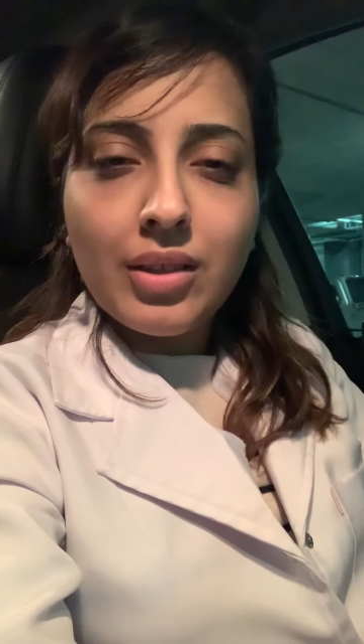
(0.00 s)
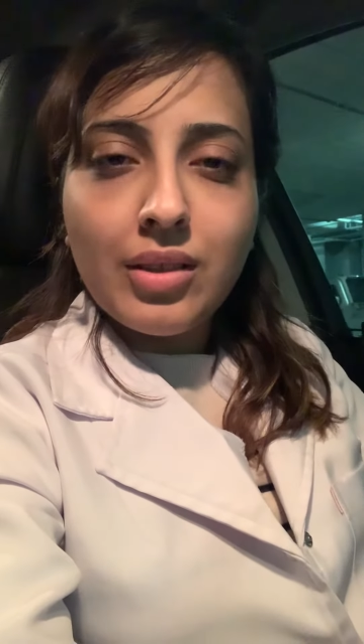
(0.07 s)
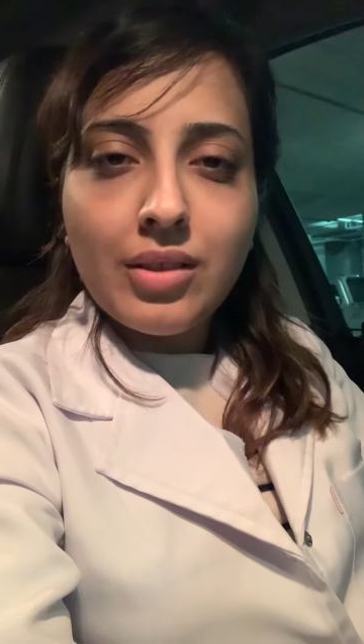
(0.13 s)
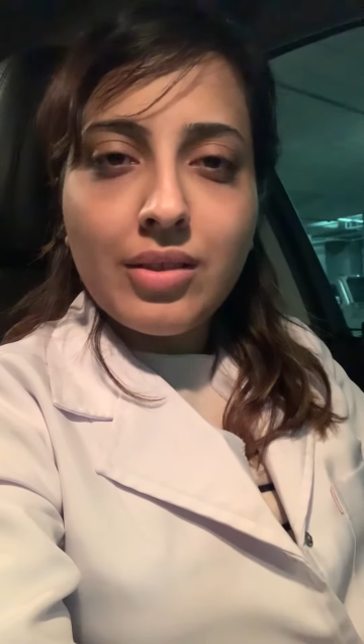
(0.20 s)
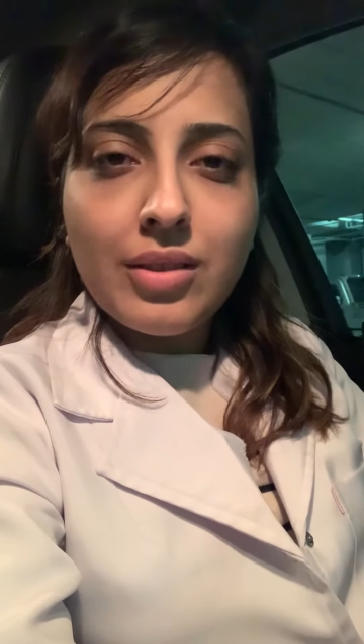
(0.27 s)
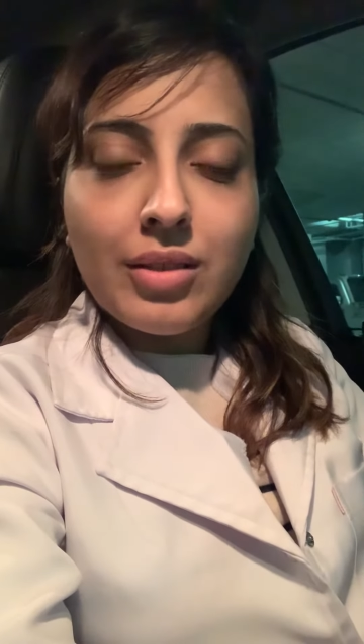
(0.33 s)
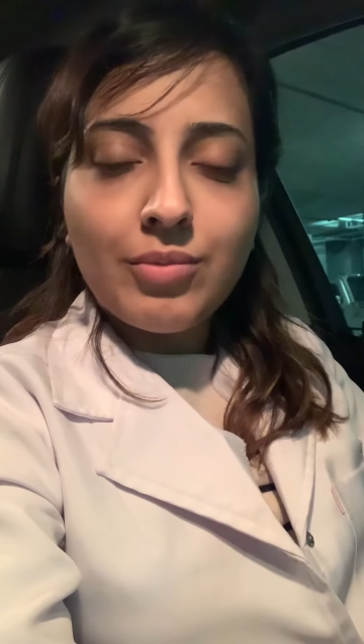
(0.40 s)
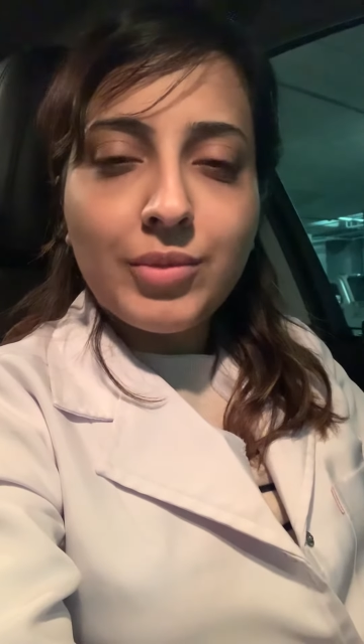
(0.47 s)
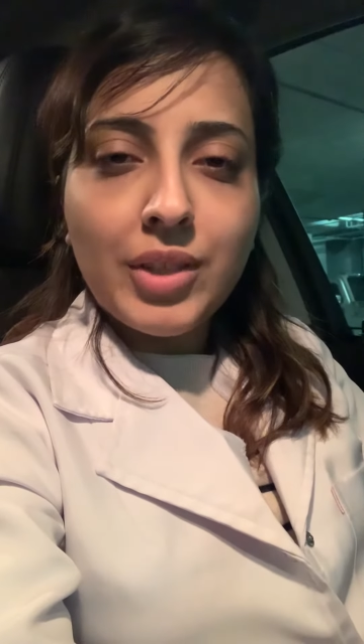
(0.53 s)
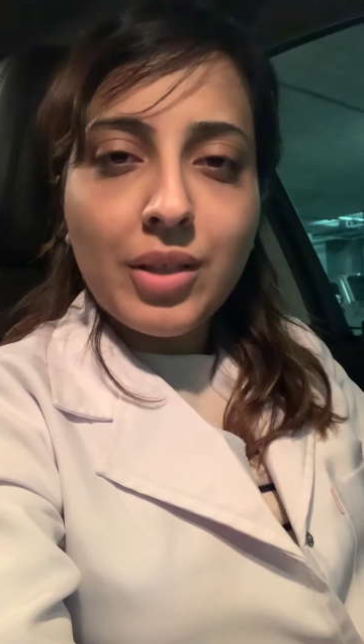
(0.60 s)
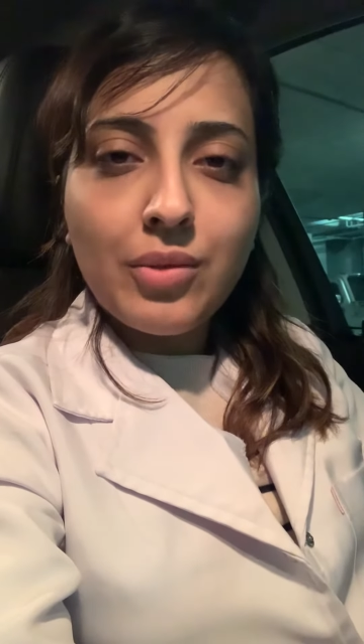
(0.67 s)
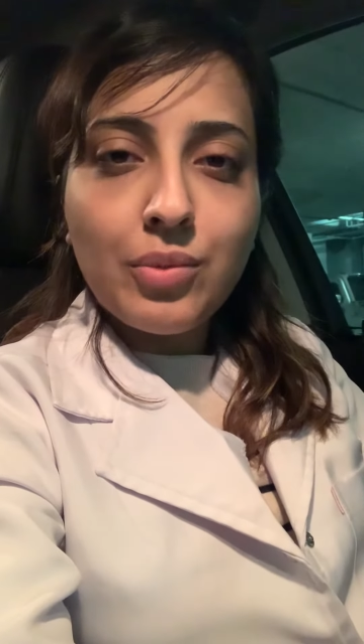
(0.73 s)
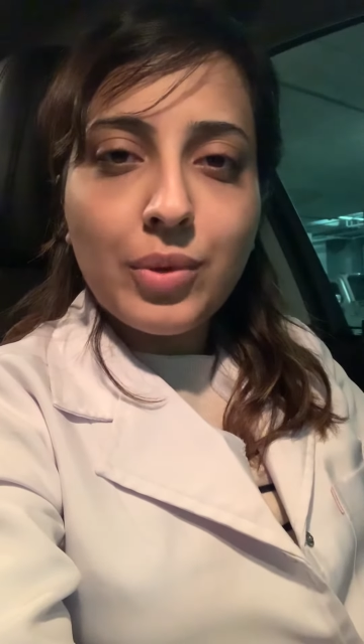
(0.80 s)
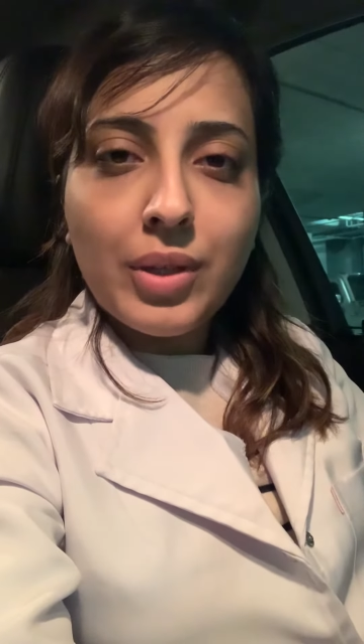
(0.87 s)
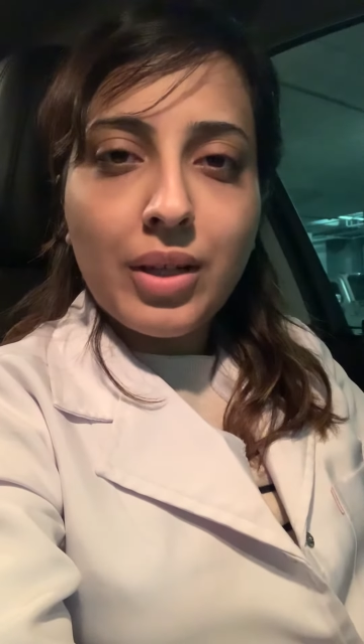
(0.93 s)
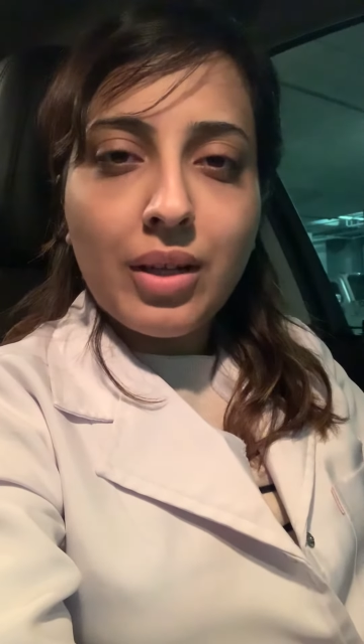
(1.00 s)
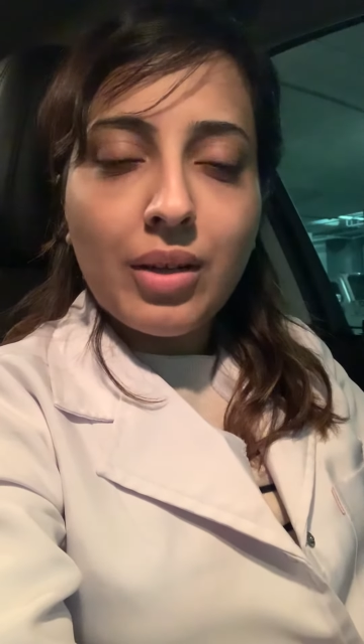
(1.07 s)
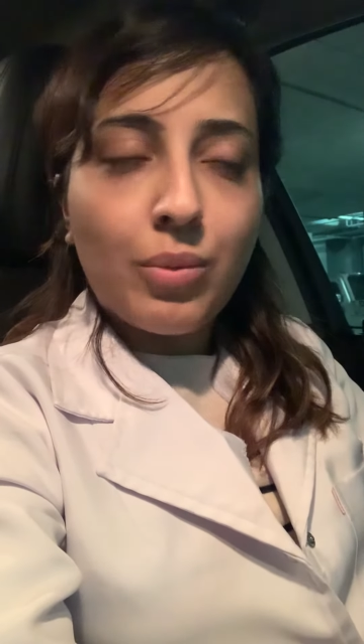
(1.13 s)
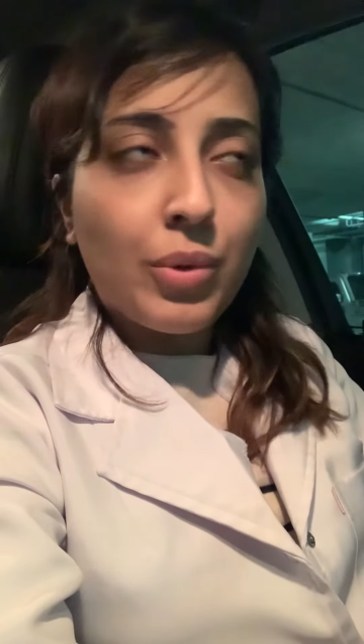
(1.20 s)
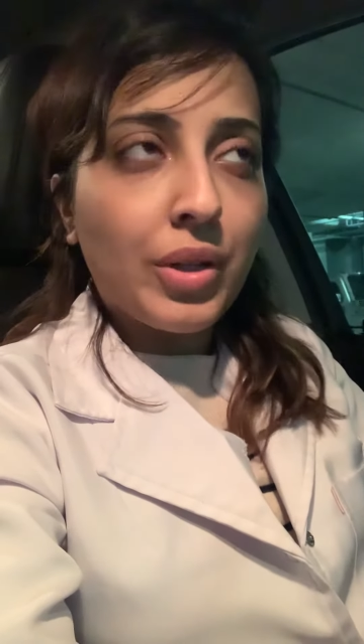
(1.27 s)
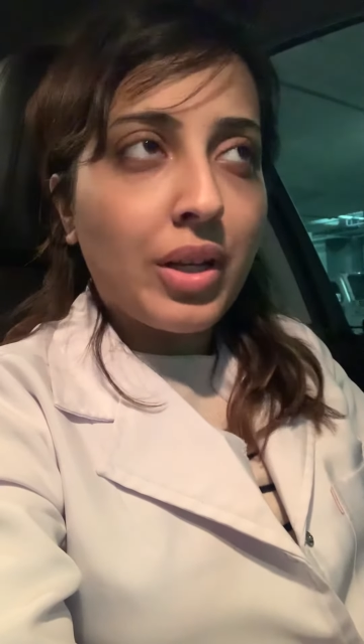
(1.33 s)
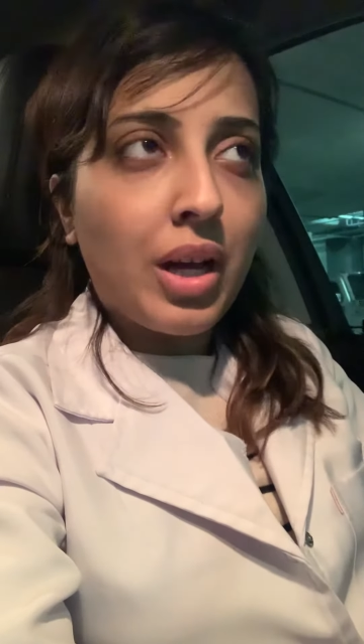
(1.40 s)
sometimes what ha
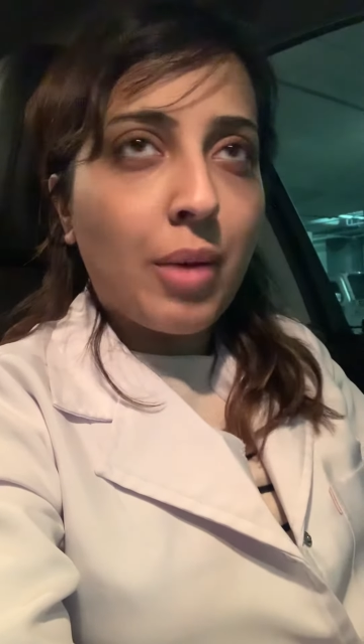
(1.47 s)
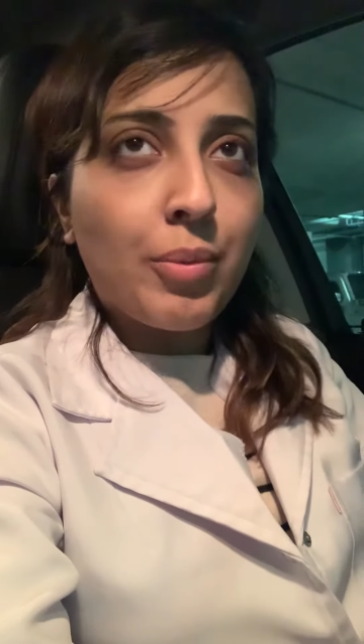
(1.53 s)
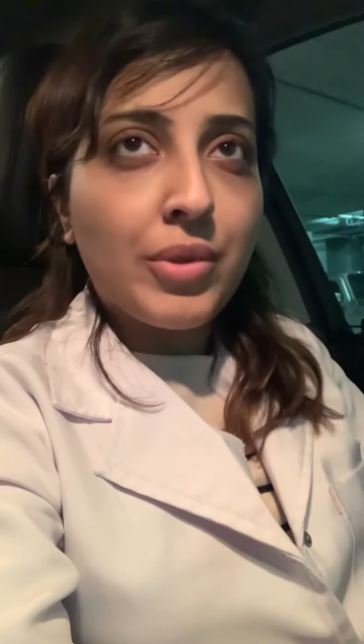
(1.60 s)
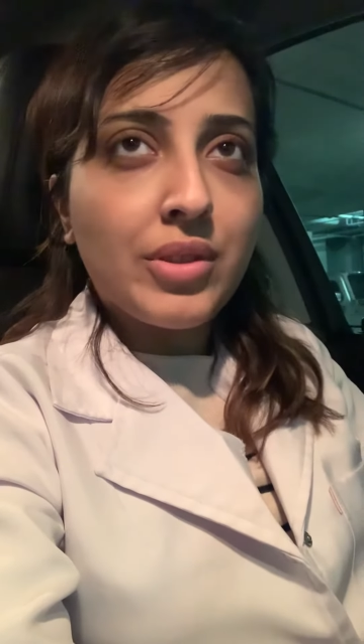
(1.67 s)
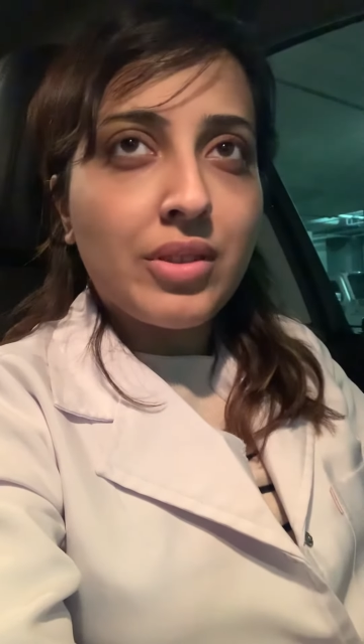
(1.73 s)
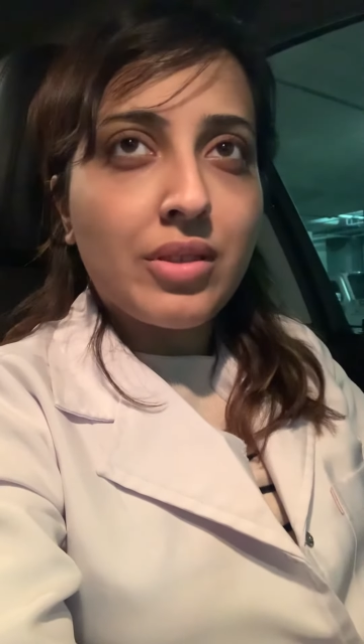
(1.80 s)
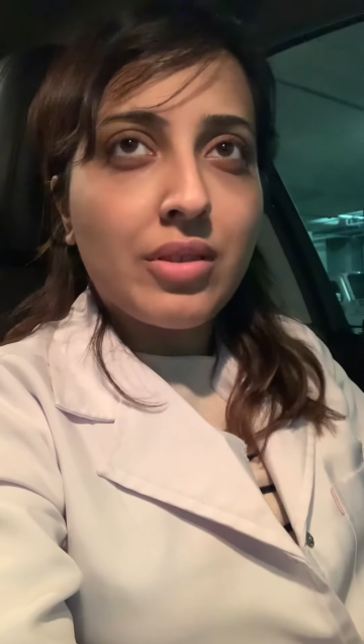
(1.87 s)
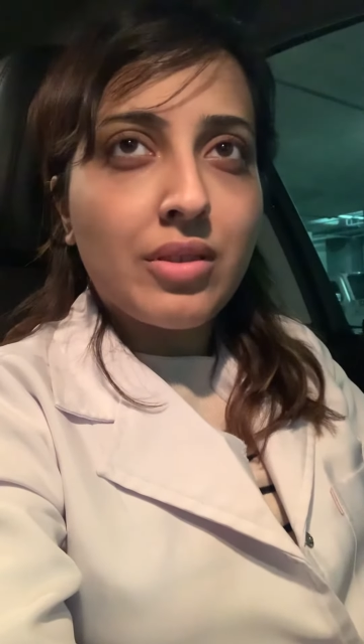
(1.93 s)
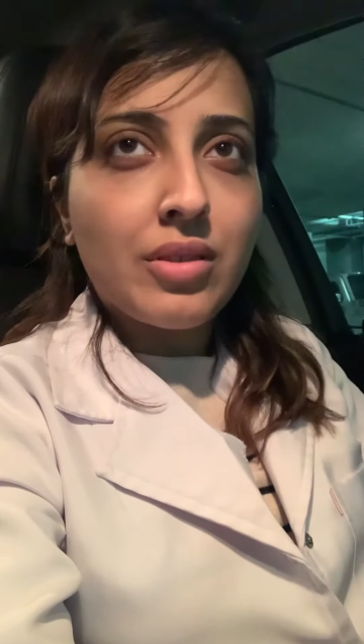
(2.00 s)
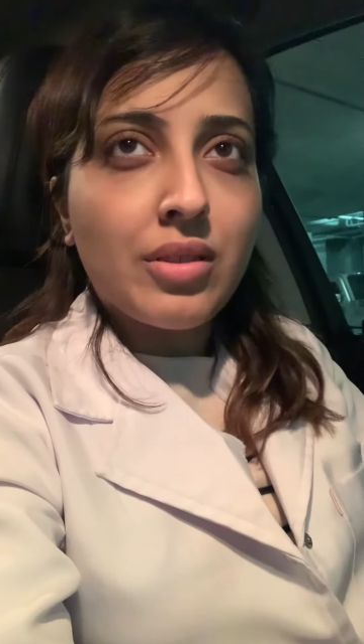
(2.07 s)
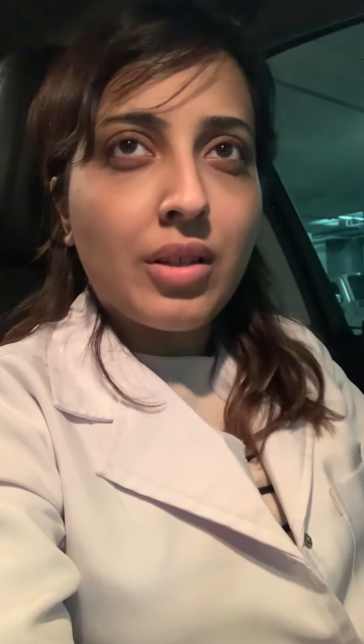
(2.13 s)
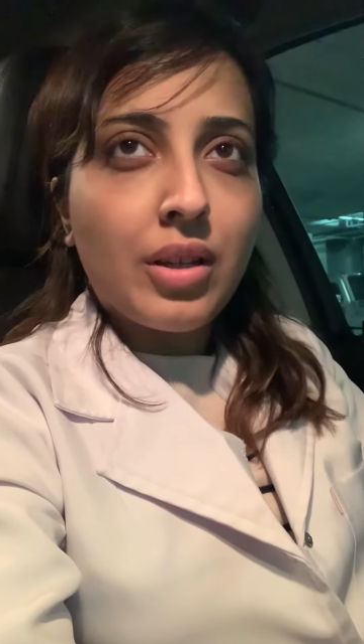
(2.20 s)
what happens is